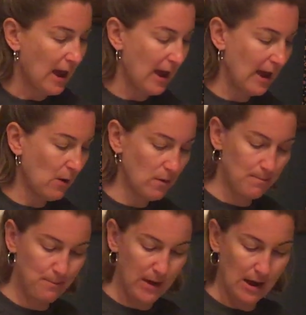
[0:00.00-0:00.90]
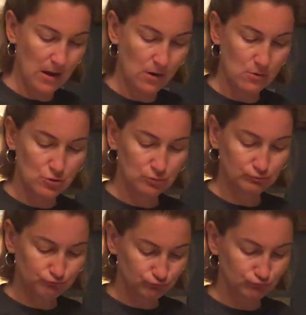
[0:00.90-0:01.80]
How about,
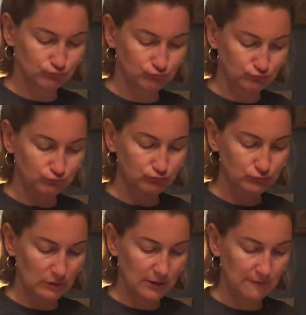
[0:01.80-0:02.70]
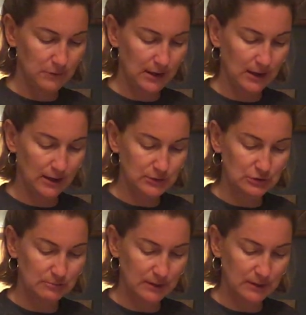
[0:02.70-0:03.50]
have we had too